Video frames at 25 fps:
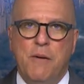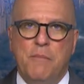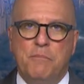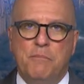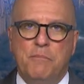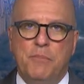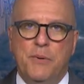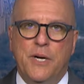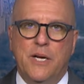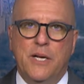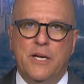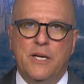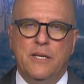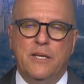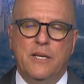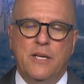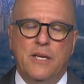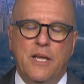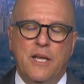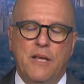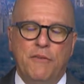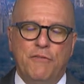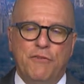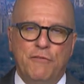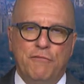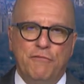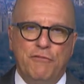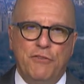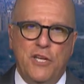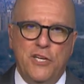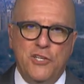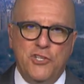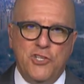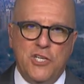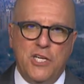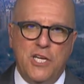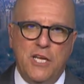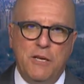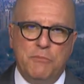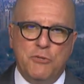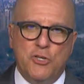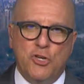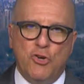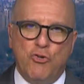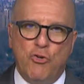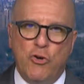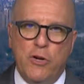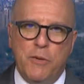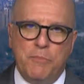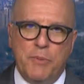but if inflation keeps
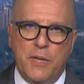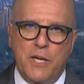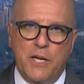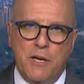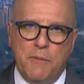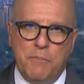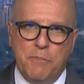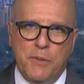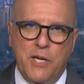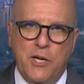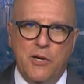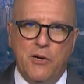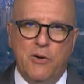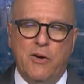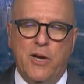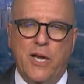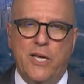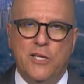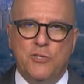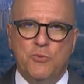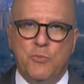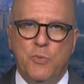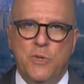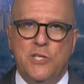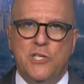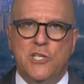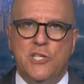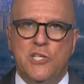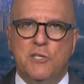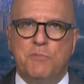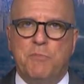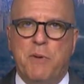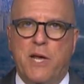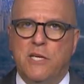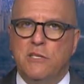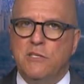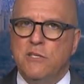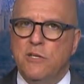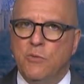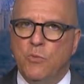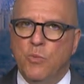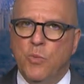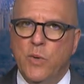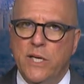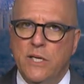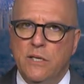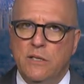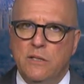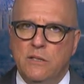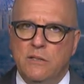creeping up here, as we suspect it
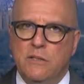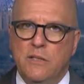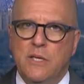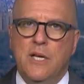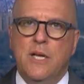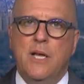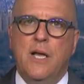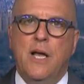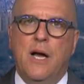will,